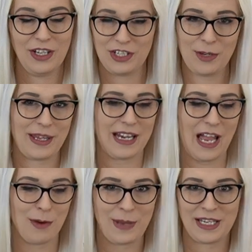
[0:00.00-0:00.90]
no matter
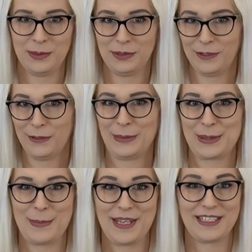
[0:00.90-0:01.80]
how manual or
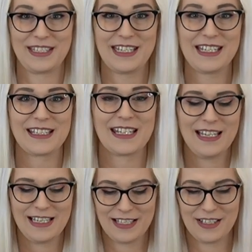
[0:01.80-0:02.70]
automated it
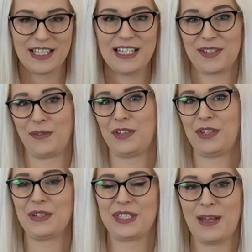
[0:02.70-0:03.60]
is
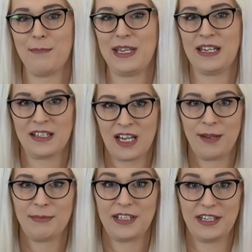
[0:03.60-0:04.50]
reduce that mean
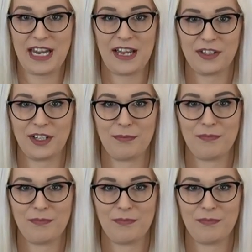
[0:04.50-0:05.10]
time to detection.